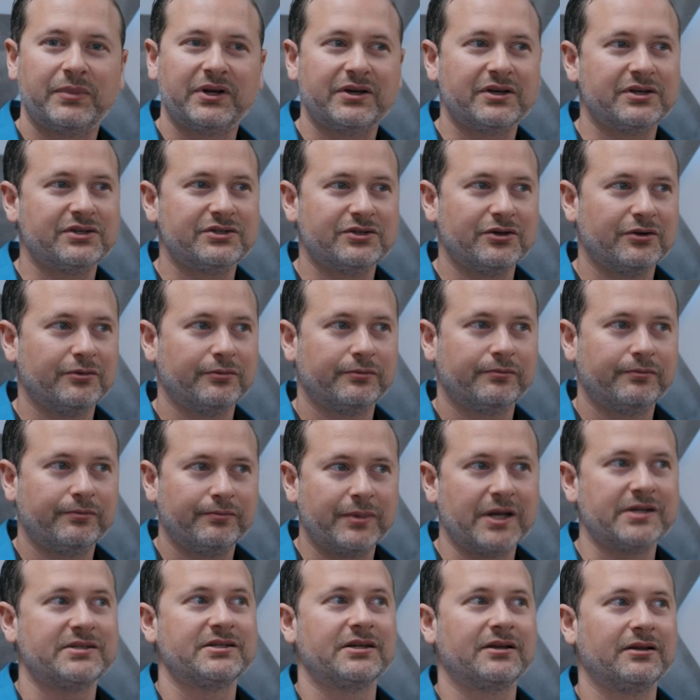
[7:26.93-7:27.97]
because you're
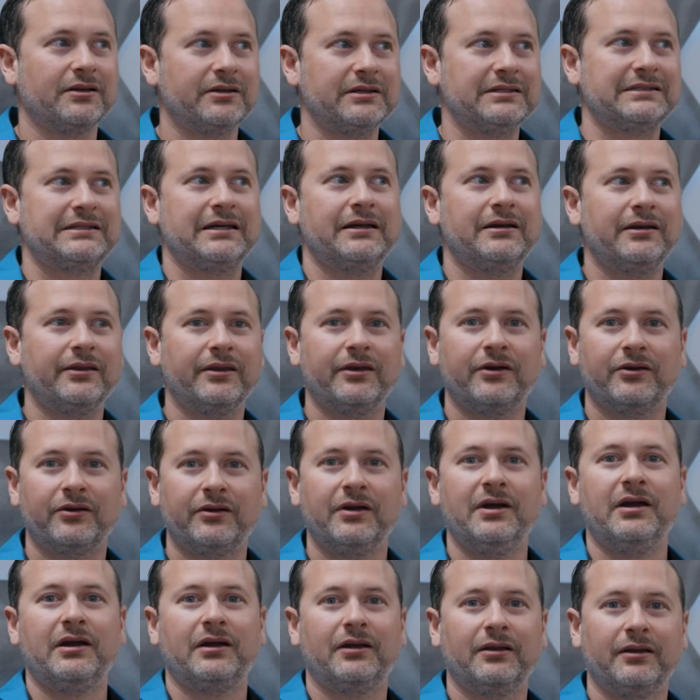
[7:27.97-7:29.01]
basically sitting there
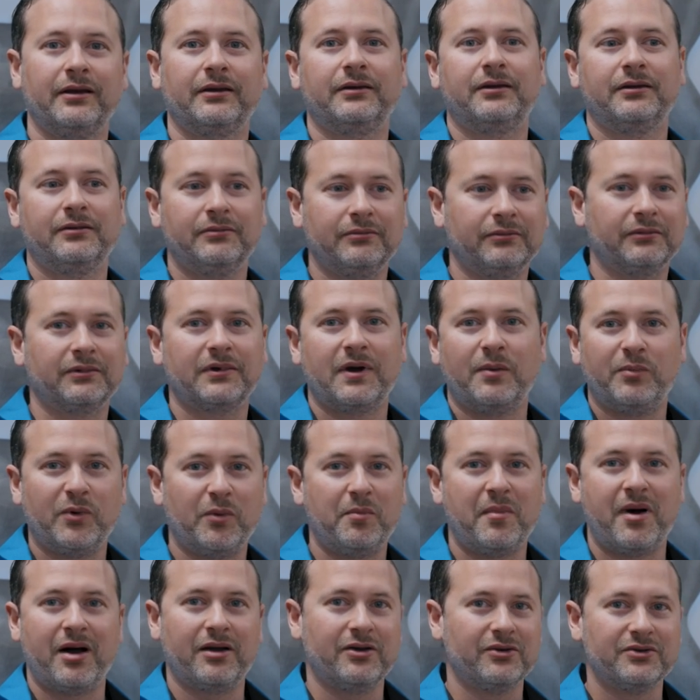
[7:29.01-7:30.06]
collecting a couple
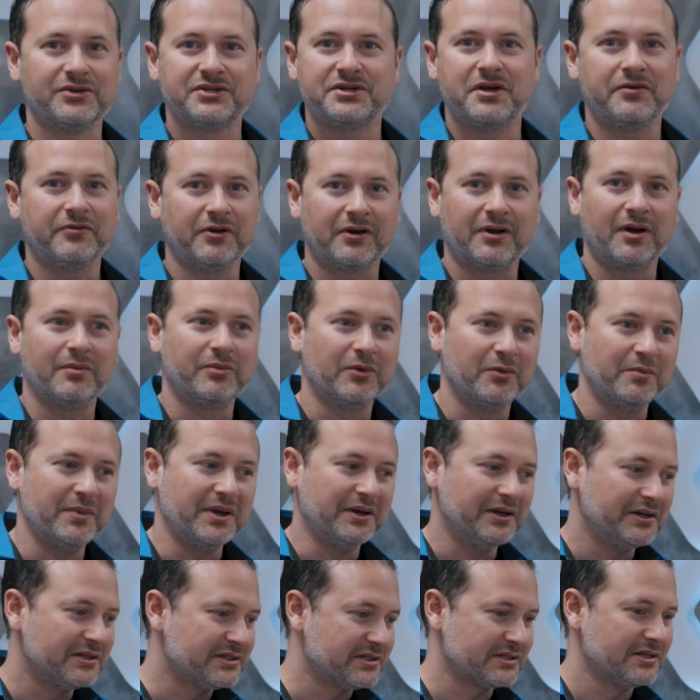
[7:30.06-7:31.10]
miles every couple
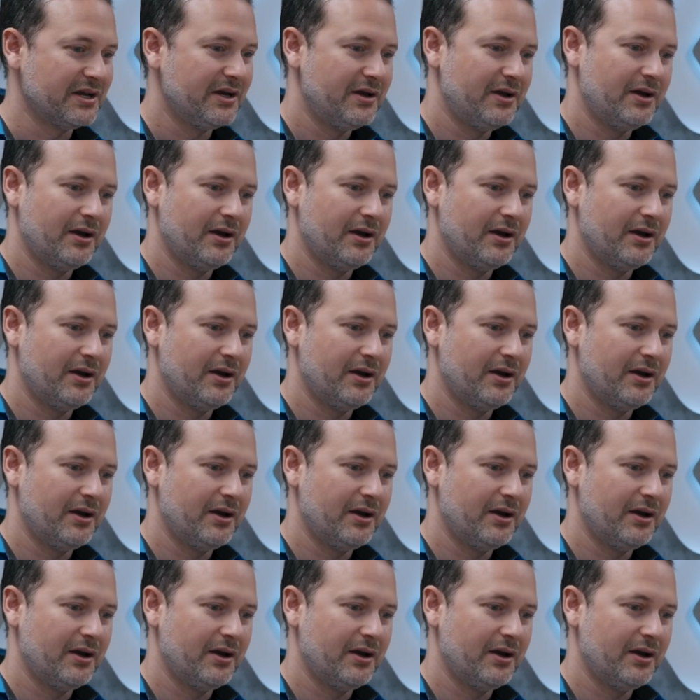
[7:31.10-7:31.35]
minutes.